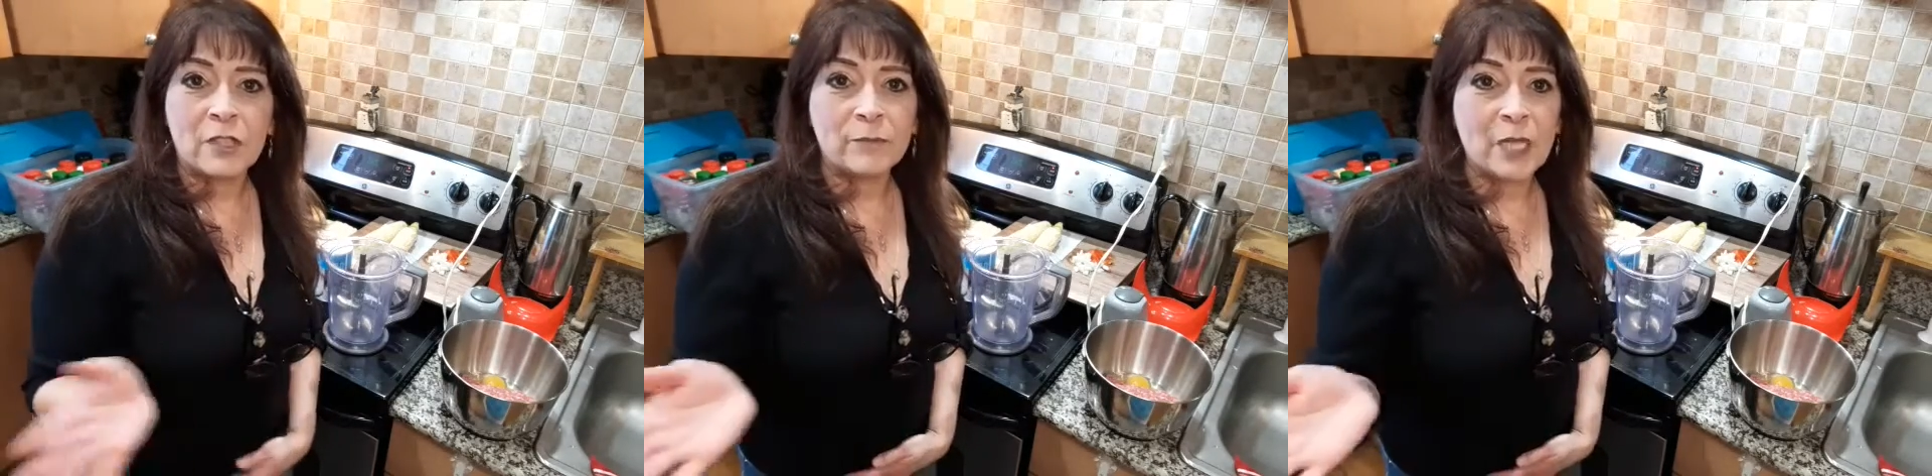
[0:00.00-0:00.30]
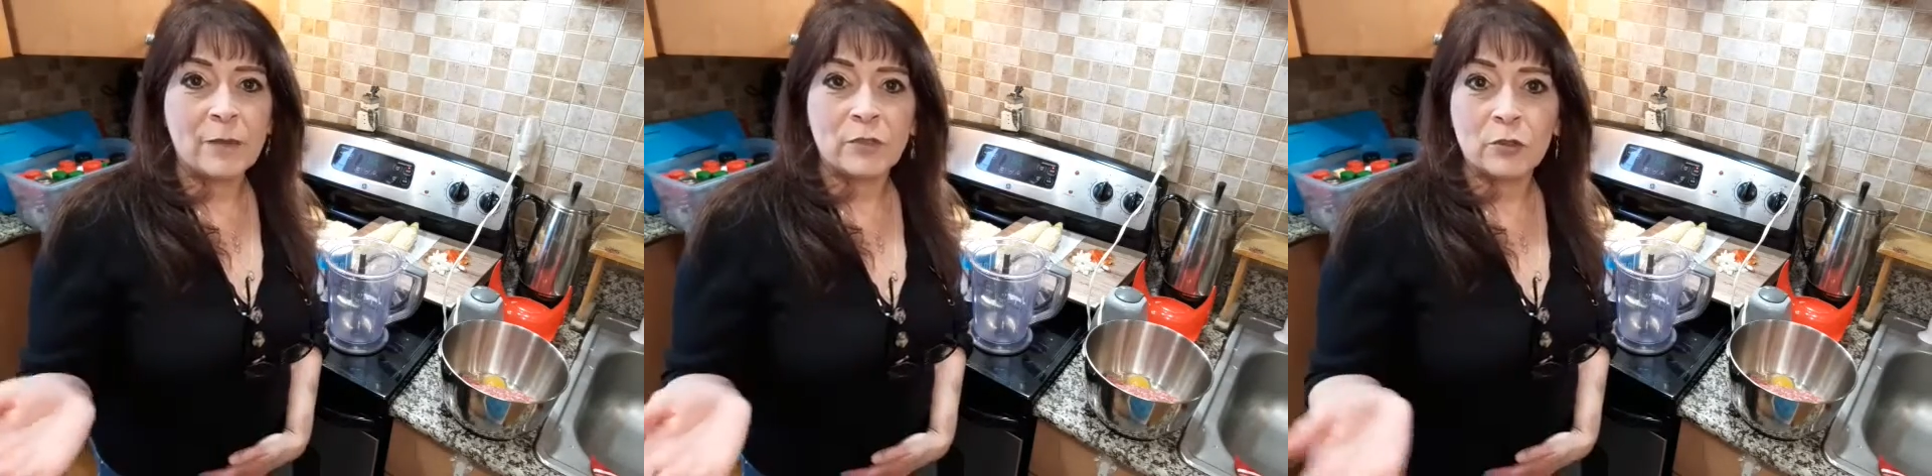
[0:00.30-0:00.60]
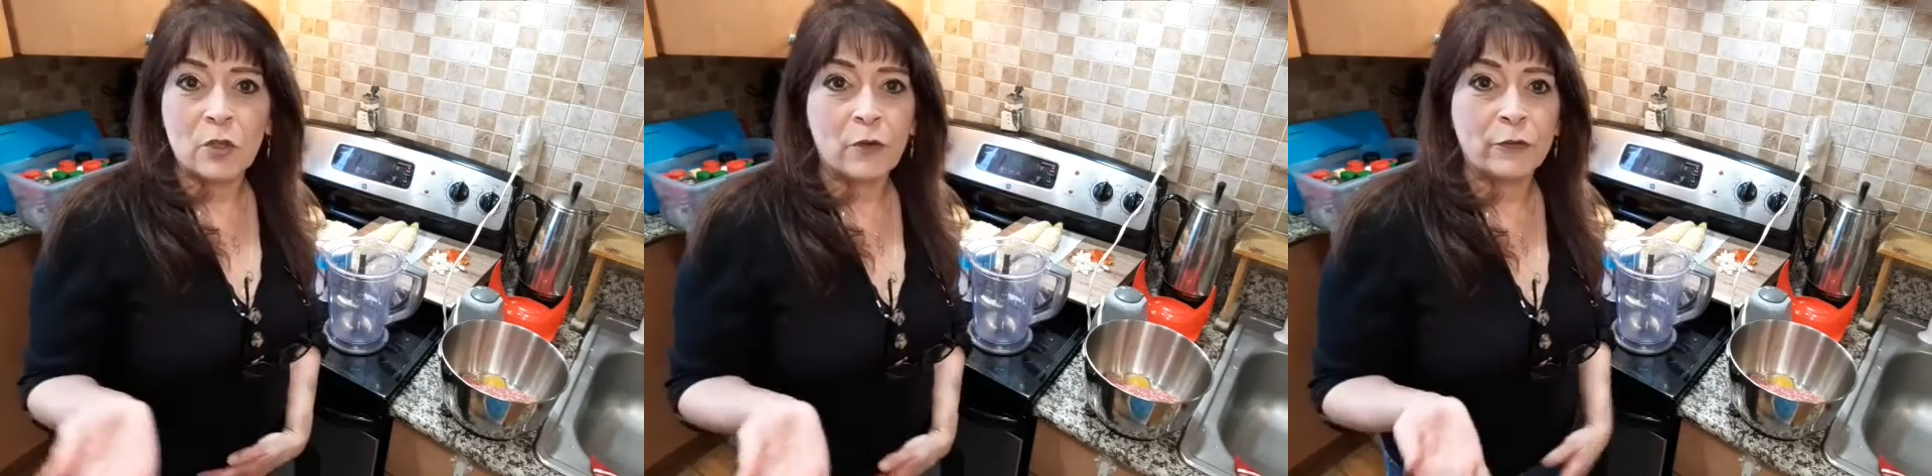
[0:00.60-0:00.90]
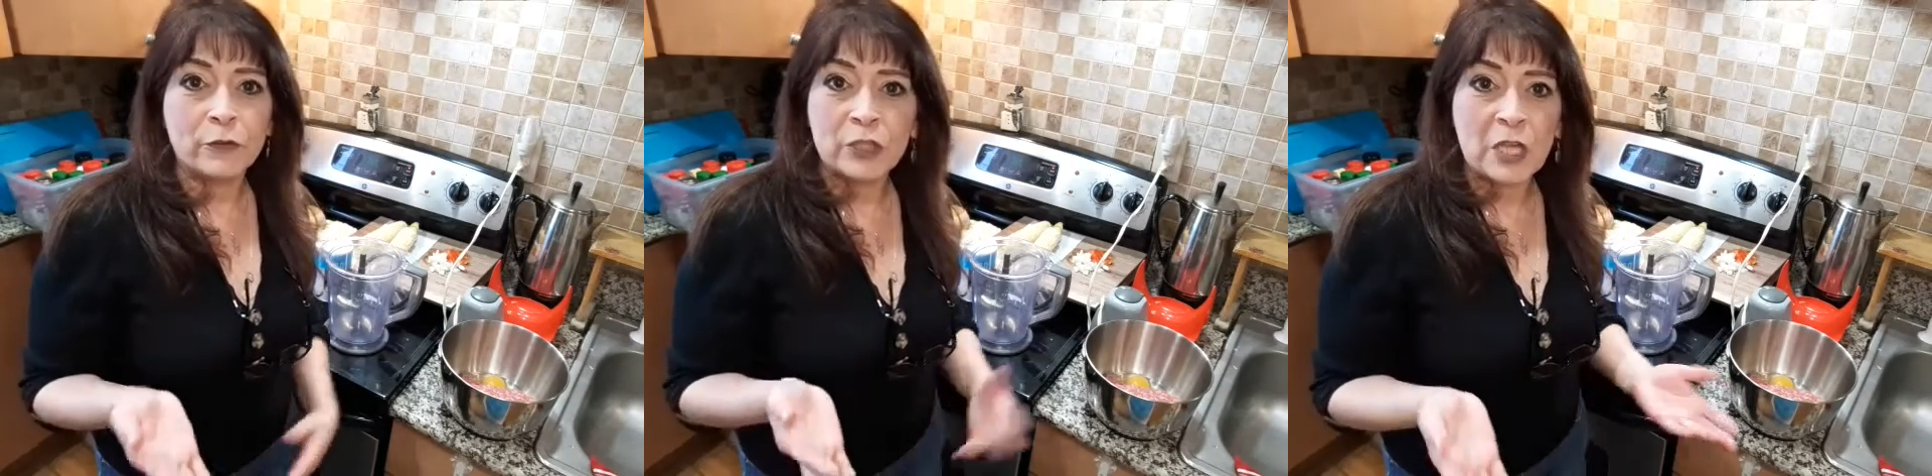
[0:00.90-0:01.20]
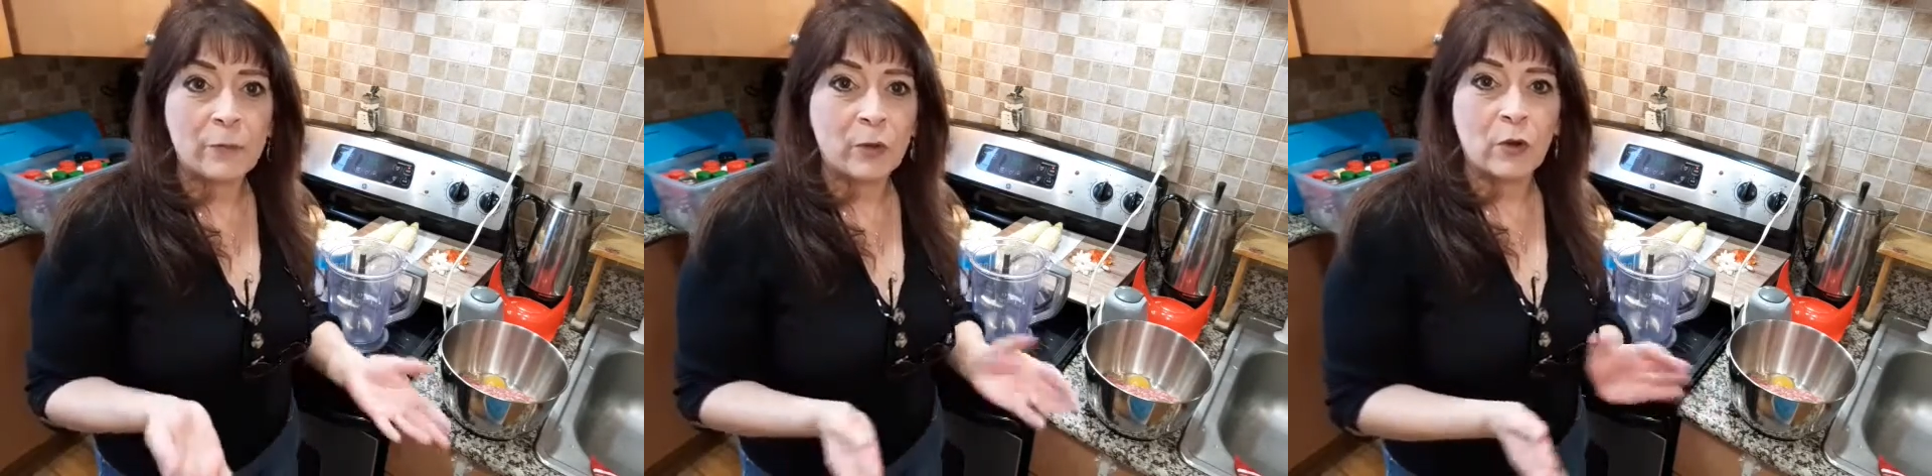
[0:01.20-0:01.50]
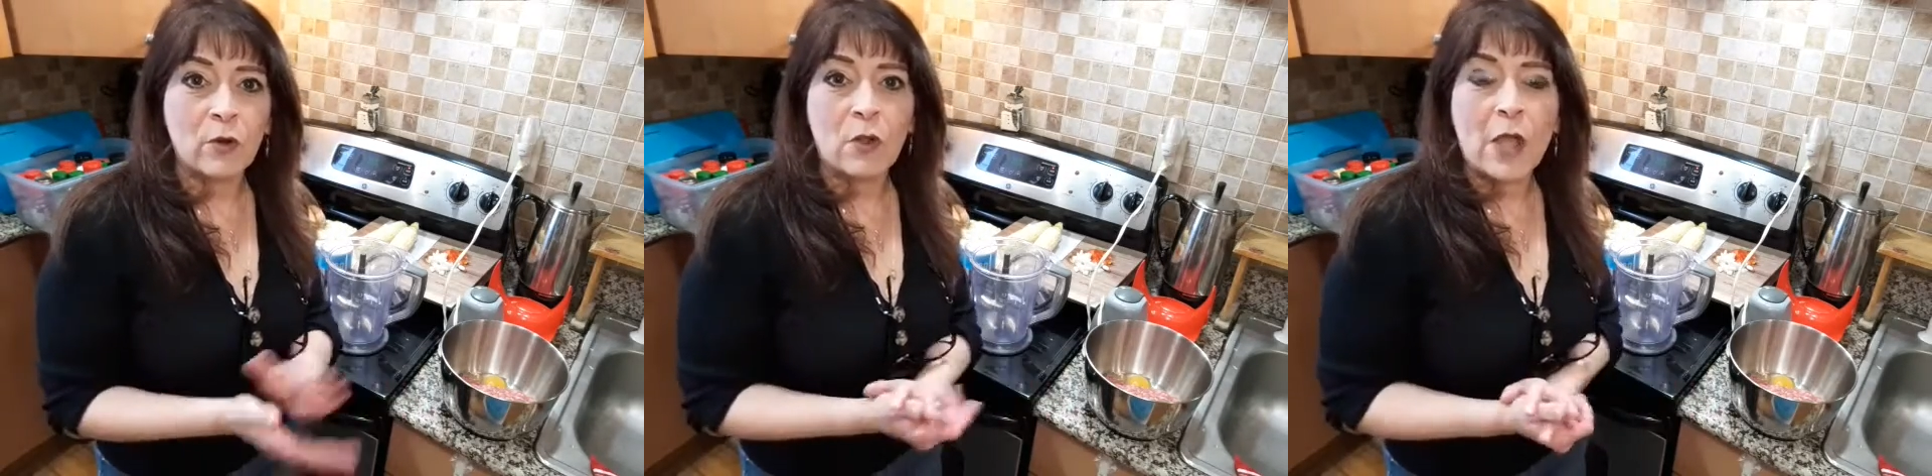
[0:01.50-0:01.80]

sometimes you'd go for supper